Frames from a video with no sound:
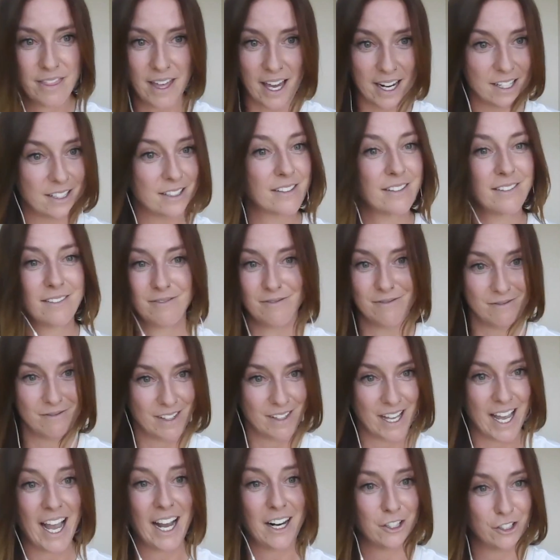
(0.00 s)
That is
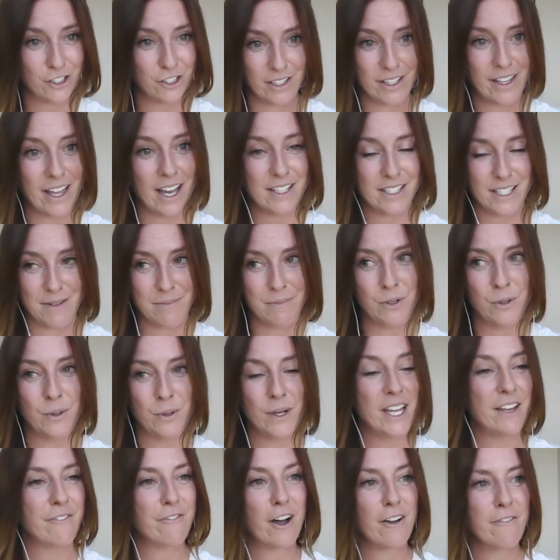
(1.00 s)
actually that simple.
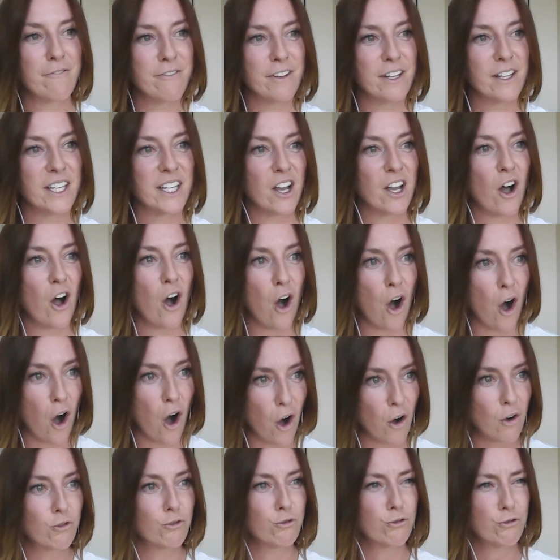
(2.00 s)
If I'm feeling
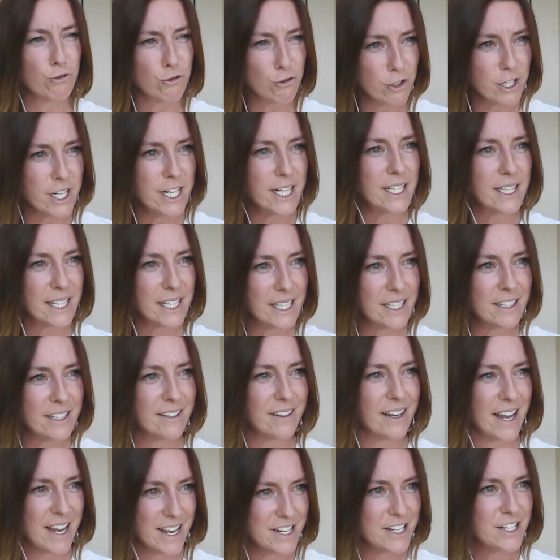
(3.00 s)

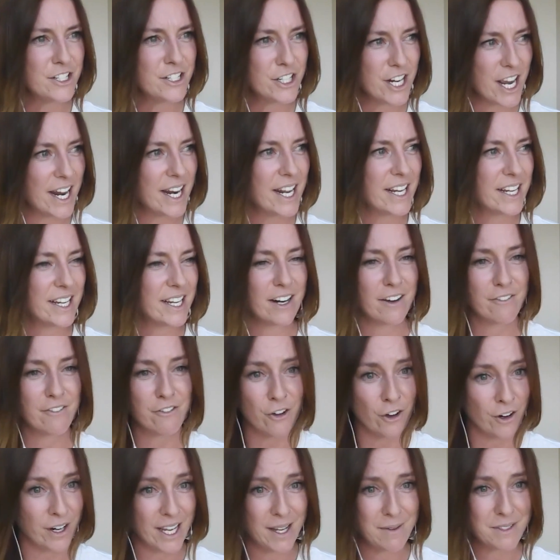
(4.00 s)
really energetic and I've
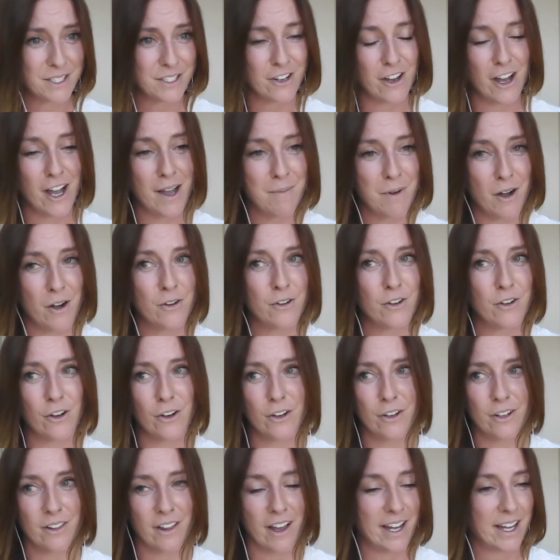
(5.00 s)
got heaps of time, I'll go
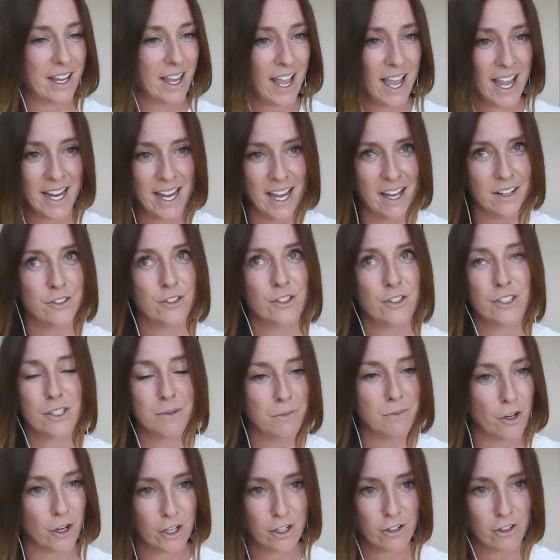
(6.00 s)
like hang out and do
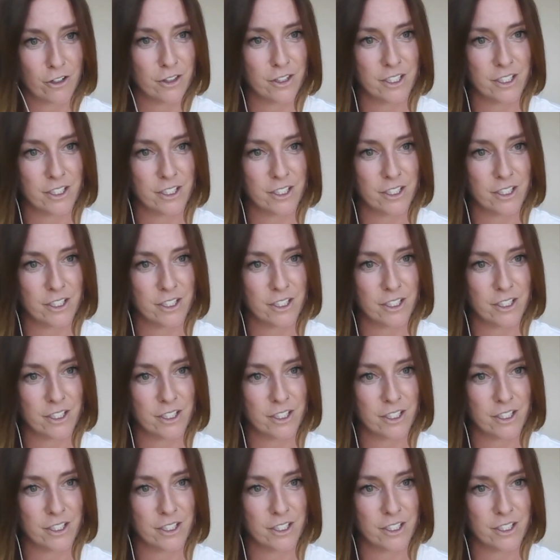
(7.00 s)
some yoga on the